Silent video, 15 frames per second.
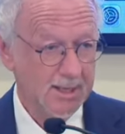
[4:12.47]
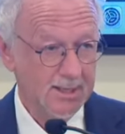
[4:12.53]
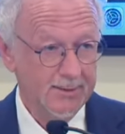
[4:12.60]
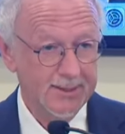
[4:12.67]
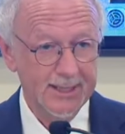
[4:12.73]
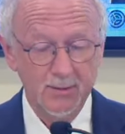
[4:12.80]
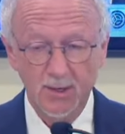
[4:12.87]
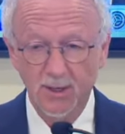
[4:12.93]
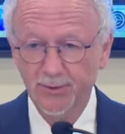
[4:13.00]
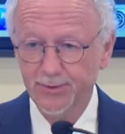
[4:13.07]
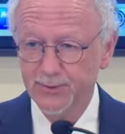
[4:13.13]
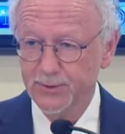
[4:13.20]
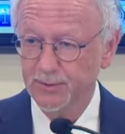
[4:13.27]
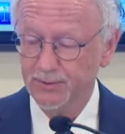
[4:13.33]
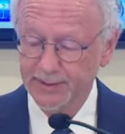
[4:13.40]
Now,
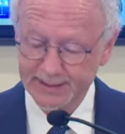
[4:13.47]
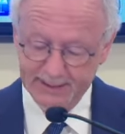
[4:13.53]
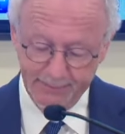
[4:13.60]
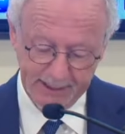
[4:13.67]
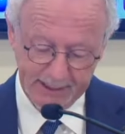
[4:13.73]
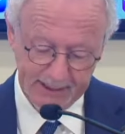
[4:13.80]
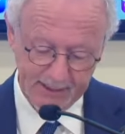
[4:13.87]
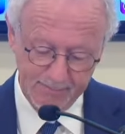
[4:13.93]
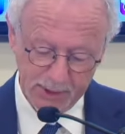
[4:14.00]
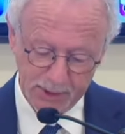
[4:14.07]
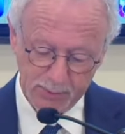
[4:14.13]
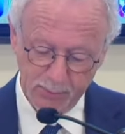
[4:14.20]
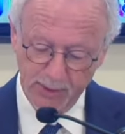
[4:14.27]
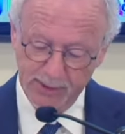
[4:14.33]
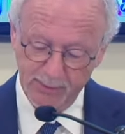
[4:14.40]
others will explain in
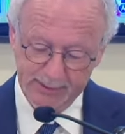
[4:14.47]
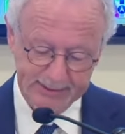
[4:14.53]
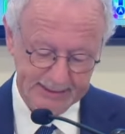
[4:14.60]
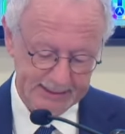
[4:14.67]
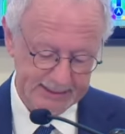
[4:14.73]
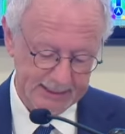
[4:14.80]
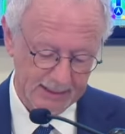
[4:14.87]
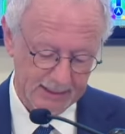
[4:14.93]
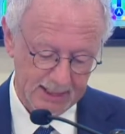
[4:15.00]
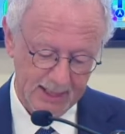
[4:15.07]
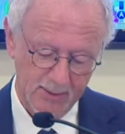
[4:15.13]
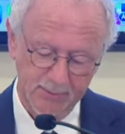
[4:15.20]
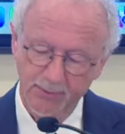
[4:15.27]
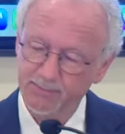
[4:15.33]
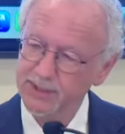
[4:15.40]
much greater detail how
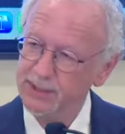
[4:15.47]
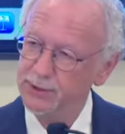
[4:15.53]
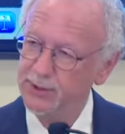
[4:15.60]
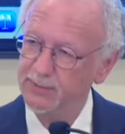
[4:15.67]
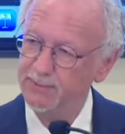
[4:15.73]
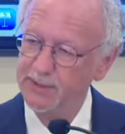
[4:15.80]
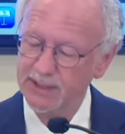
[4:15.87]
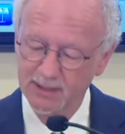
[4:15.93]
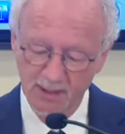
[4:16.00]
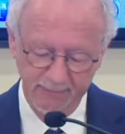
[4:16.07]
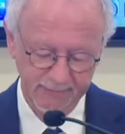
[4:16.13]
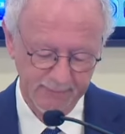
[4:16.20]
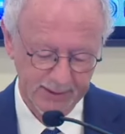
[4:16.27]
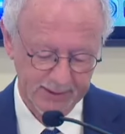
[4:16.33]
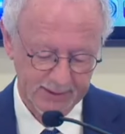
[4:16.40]
the BJP
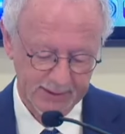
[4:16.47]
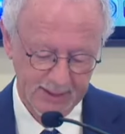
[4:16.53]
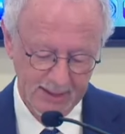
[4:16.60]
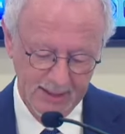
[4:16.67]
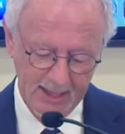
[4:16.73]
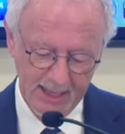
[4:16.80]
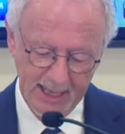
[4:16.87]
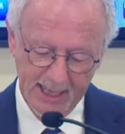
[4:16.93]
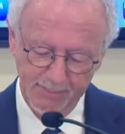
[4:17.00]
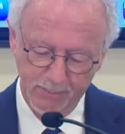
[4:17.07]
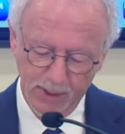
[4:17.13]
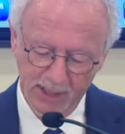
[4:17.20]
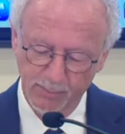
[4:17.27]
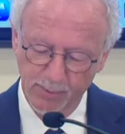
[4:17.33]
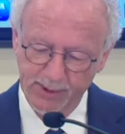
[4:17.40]
government and
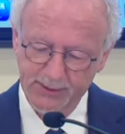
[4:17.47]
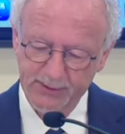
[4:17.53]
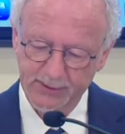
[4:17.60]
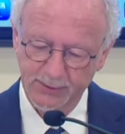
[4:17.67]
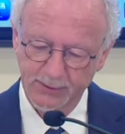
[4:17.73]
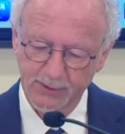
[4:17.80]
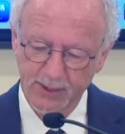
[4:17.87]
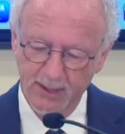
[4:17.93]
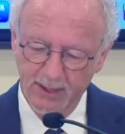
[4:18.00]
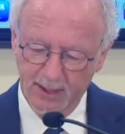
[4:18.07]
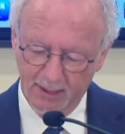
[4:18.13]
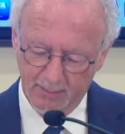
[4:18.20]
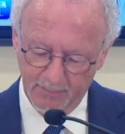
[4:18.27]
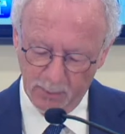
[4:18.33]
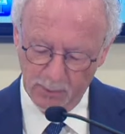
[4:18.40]
Prime Minister
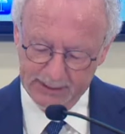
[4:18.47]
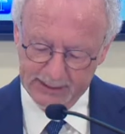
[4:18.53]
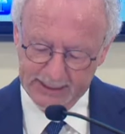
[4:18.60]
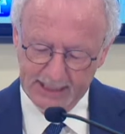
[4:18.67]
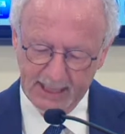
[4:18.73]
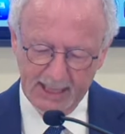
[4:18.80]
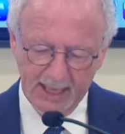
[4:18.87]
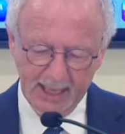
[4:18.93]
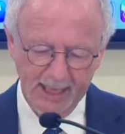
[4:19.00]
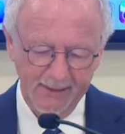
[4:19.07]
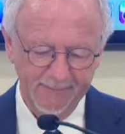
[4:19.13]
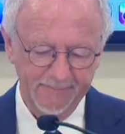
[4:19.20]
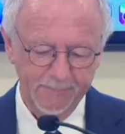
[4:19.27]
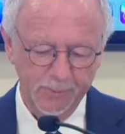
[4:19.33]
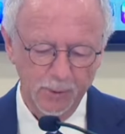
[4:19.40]
Modi
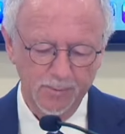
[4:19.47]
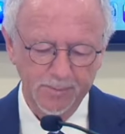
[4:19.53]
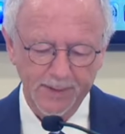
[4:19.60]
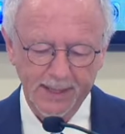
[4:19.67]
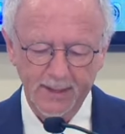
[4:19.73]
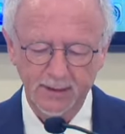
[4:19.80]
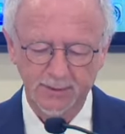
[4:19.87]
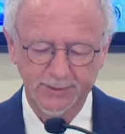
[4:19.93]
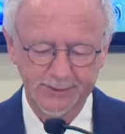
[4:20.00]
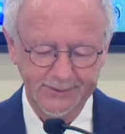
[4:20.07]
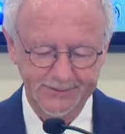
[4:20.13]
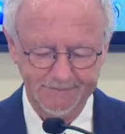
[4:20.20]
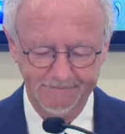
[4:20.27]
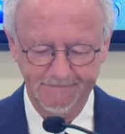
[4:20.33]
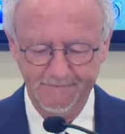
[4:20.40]
have propelled
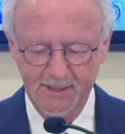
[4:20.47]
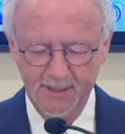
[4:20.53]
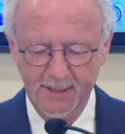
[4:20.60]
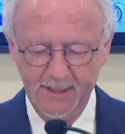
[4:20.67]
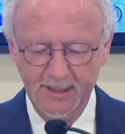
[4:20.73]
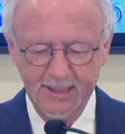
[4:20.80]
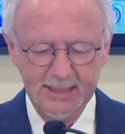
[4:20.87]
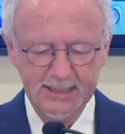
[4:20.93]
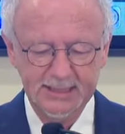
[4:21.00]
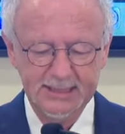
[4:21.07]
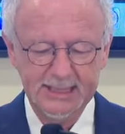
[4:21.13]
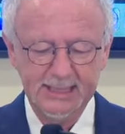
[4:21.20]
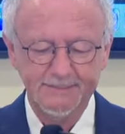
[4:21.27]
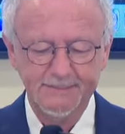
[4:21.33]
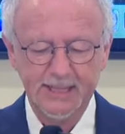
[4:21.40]

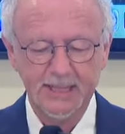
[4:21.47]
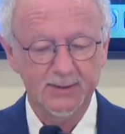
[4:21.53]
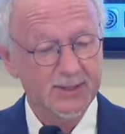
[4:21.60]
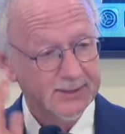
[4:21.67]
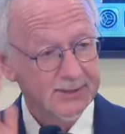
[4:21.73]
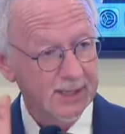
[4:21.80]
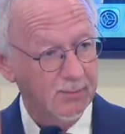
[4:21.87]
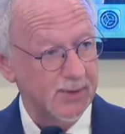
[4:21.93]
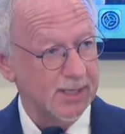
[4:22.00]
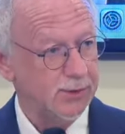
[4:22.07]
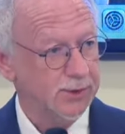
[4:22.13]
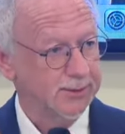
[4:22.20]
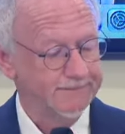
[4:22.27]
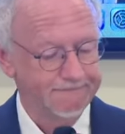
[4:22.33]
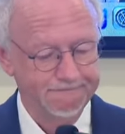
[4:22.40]
India in this
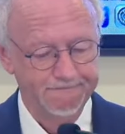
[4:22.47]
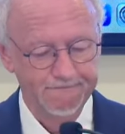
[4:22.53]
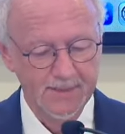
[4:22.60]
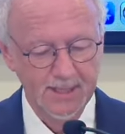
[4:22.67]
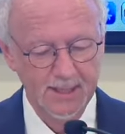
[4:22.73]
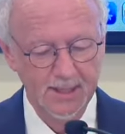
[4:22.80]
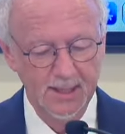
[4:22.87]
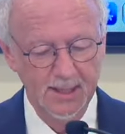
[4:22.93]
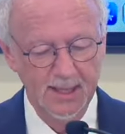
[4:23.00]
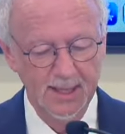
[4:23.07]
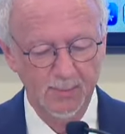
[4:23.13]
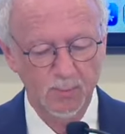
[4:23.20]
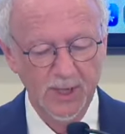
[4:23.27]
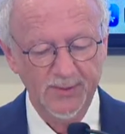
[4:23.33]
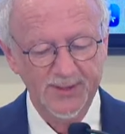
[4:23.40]
direction,
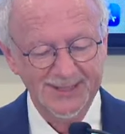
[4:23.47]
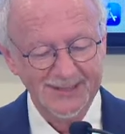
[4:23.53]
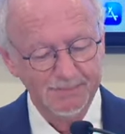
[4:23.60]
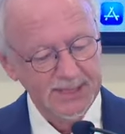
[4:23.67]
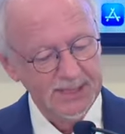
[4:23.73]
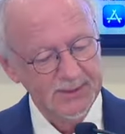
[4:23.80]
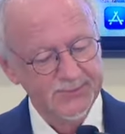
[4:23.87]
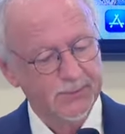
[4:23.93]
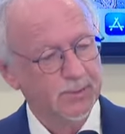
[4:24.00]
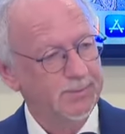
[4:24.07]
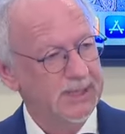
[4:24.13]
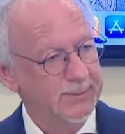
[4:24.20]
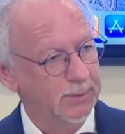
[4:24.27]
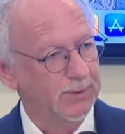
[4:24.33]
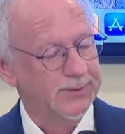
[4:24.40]
and what this means for
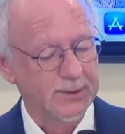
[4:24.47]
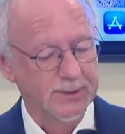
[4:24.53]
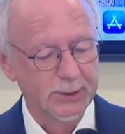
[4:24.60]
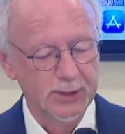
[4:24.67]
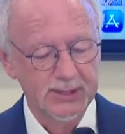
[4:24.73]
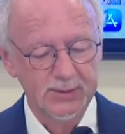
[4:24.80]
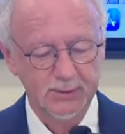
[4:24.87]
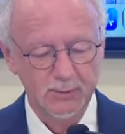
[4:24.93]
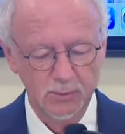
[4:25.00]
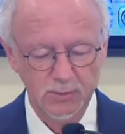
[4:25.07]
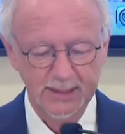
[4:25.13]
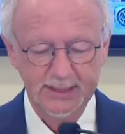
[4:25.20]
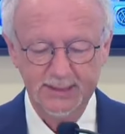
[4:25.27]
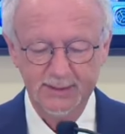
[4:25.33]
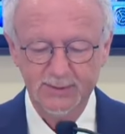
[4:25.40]
people such as the
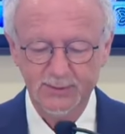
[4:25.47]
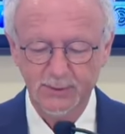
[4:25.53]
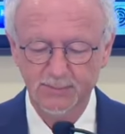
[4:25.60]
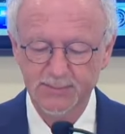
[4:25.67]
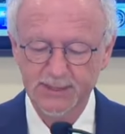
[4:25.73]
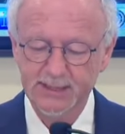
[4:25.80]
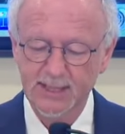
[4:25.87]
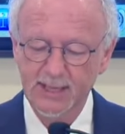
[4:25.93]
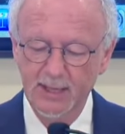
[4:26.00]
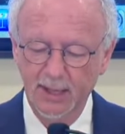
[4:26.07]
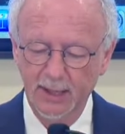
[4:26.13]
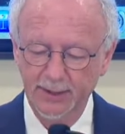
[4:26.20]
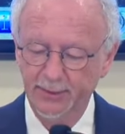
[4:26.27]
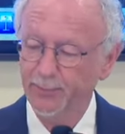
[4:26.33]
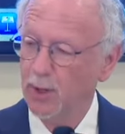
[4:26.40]

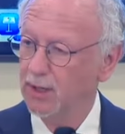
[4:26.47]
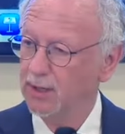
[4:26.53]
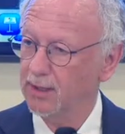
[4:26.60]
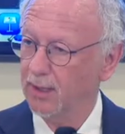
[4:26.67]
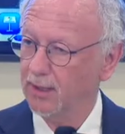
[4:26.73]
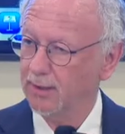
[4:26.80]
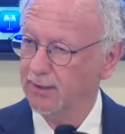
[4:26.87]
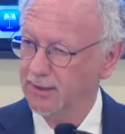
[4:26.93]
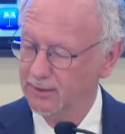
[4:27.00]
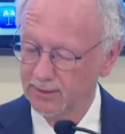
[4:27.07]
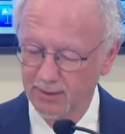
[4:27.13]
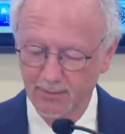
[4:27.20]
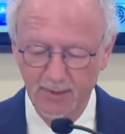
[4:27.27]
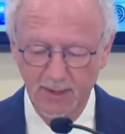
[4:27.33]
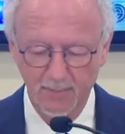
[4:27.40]
Kuki-Zomi-Hmar in
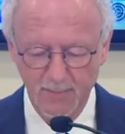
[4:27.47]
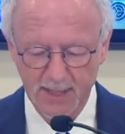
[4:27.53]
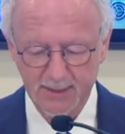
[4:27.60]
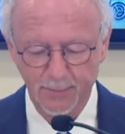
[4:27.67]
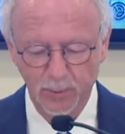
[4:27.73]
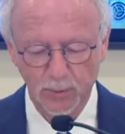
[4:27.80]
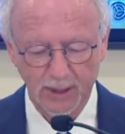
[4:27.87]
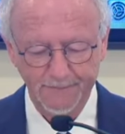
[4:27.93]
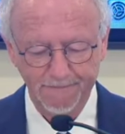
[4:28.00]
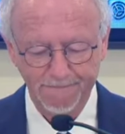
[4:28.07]
Manipur.